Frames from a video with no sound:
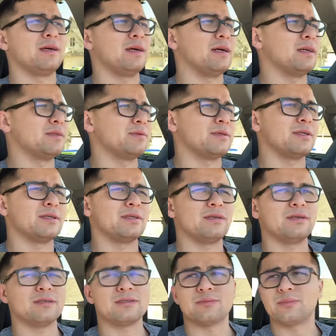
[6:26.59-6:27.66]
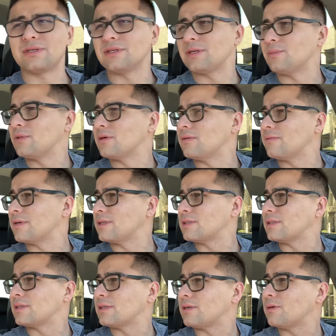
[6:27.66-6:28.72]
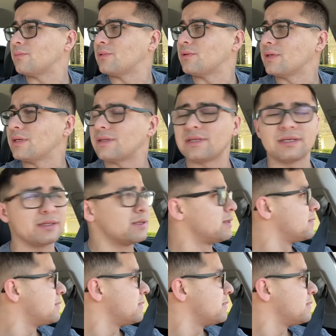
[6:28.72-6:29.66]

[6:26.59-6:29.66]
I just want to also be that motivation to help you get there